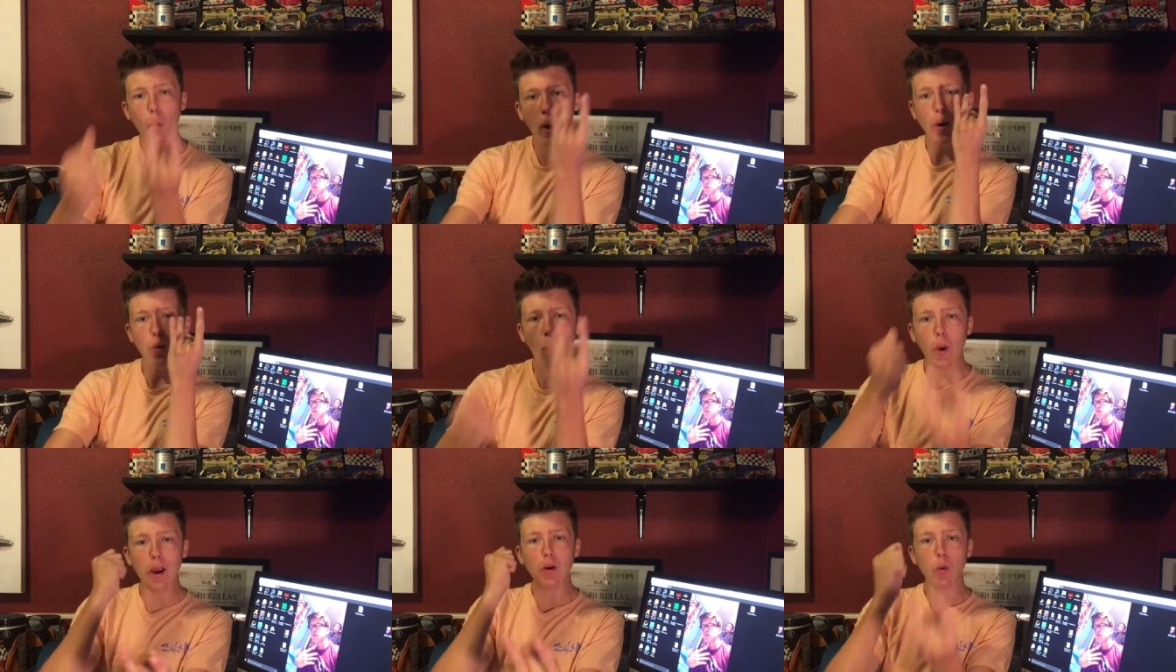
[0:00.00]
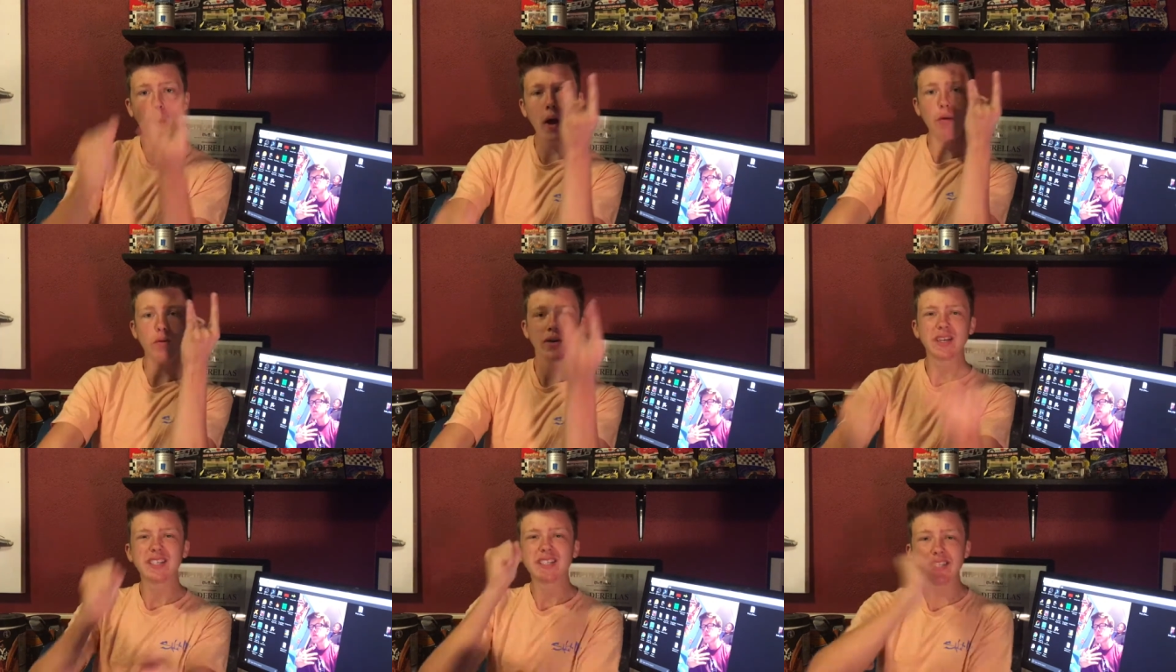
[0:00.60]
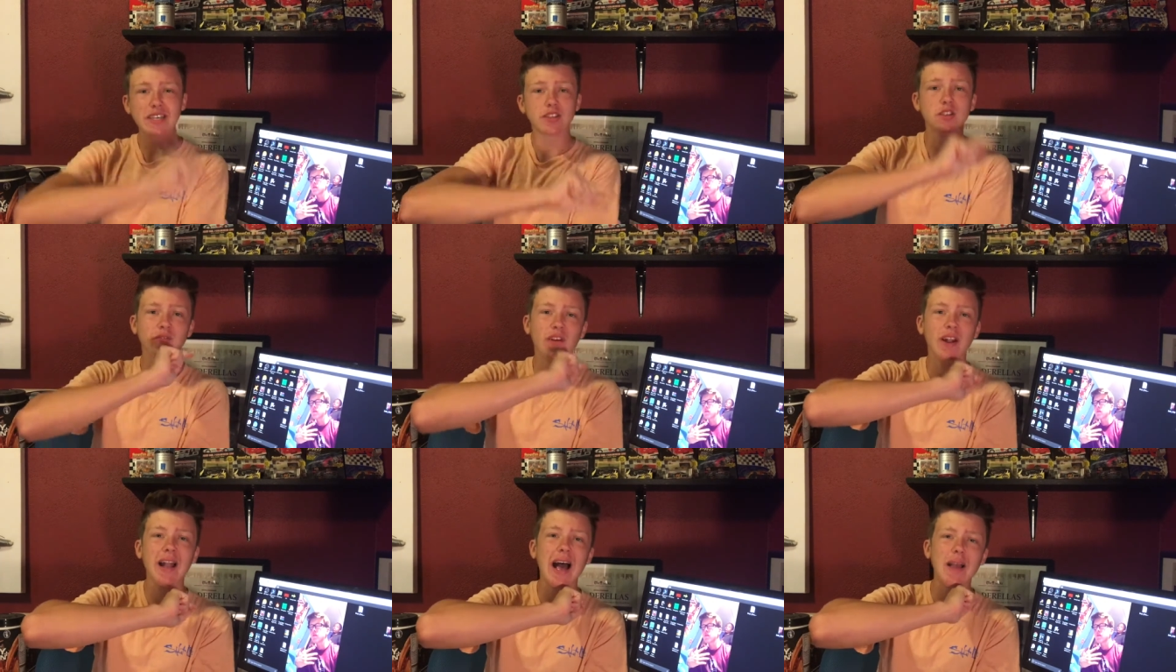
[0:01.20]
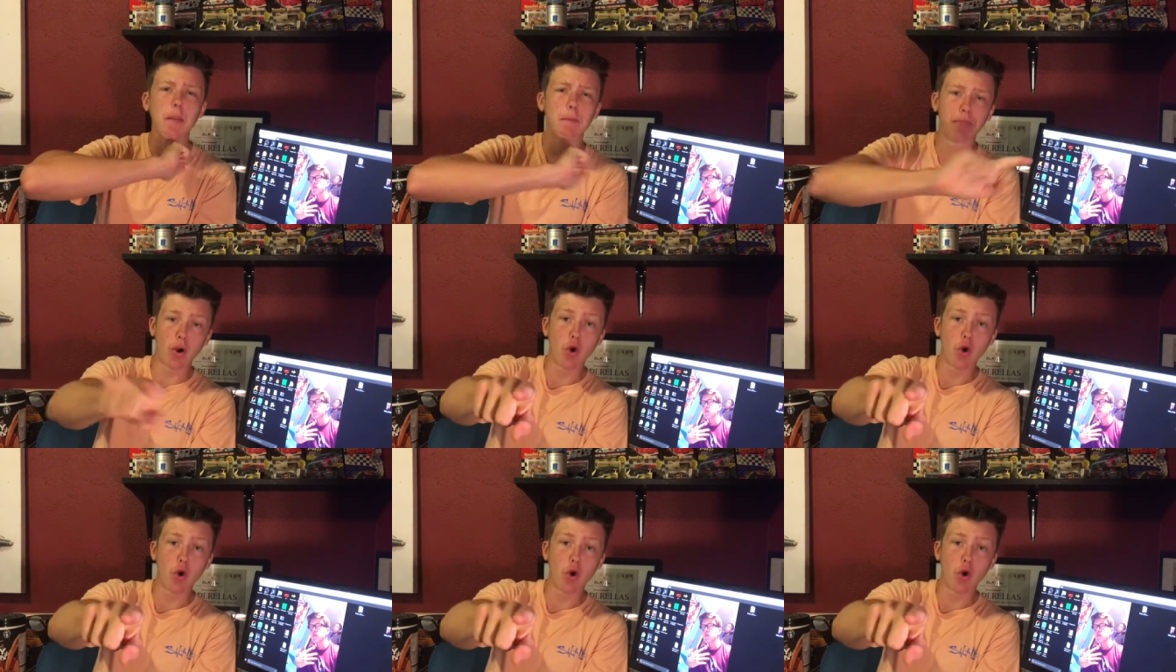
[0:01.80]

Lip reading: woo, woo, woo. Nixters for life.